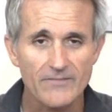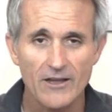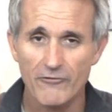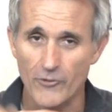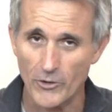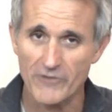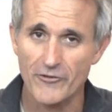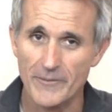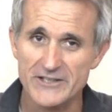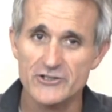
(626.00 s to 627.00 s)
for more
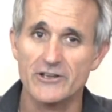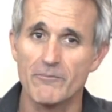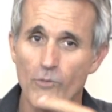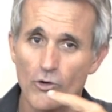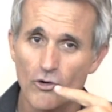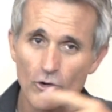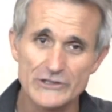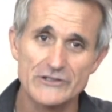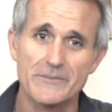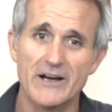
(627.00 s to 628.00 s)
information and more
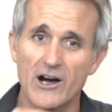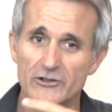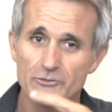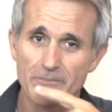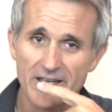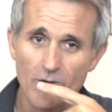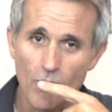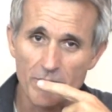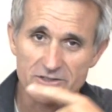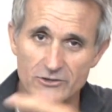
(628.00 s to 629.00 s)
courses about how to make a
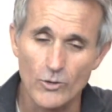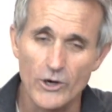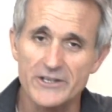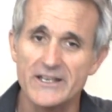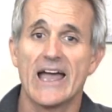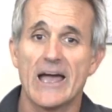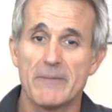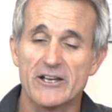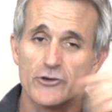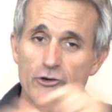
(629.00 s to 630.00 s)
woman squirt. And
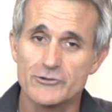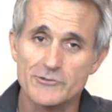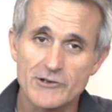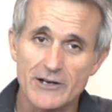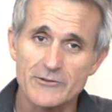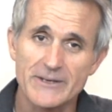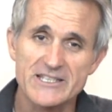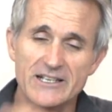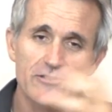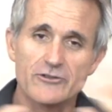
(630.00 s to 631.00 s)
make sure you subscribe to my
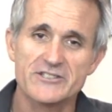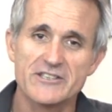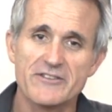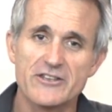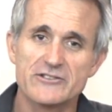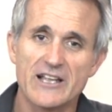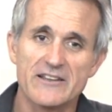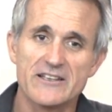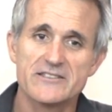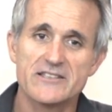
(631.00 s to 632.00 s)
channel to see videos like
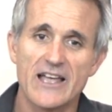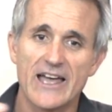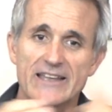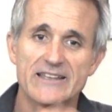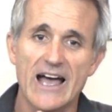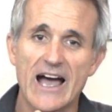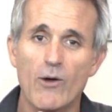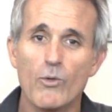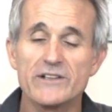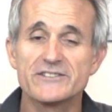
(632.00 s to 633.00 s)
this, and I
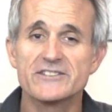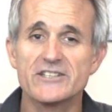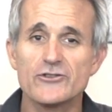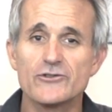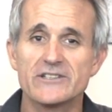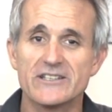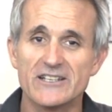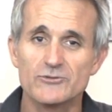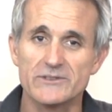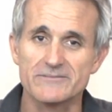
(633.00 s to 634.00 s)
will see you in the
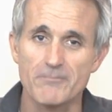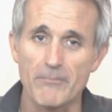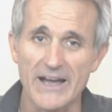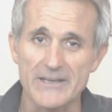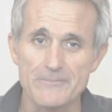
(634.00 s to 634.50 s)
next one. Bye.